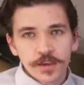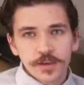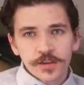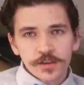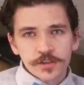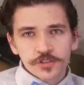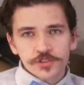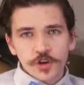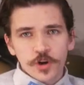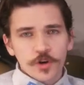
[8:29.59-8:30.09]

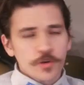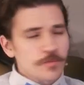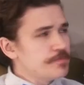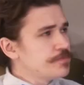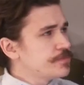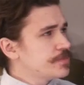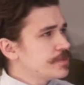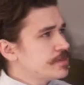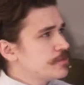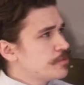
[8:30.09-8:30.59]
So
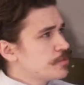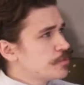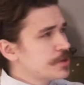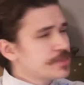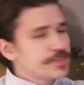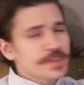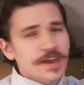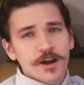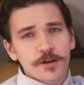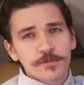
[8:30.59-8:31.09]
with
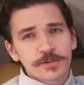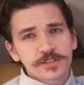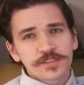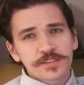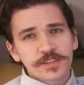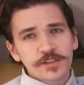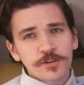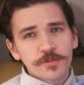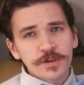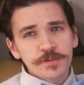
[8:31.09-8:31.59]
the helmets,
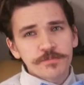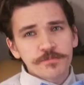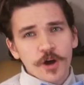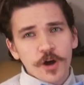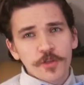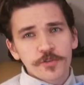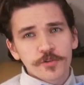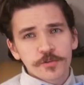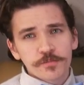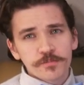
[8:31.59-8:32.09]
the only
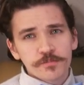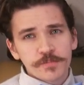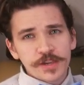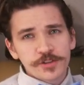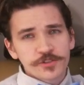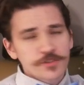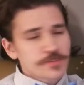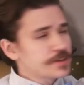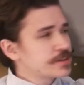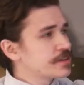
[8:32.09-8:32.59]
other
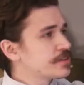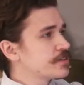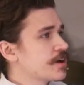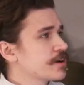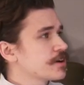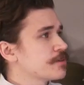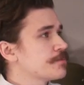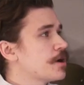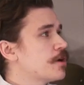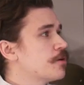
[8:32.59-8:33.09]
major thing to
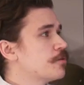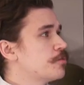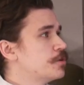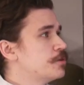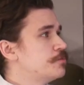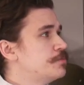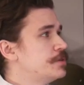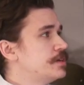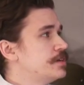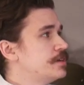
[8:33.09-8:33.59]
talk about
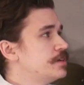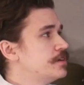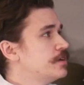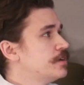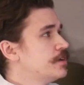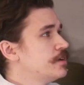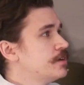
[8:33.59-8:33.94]
would be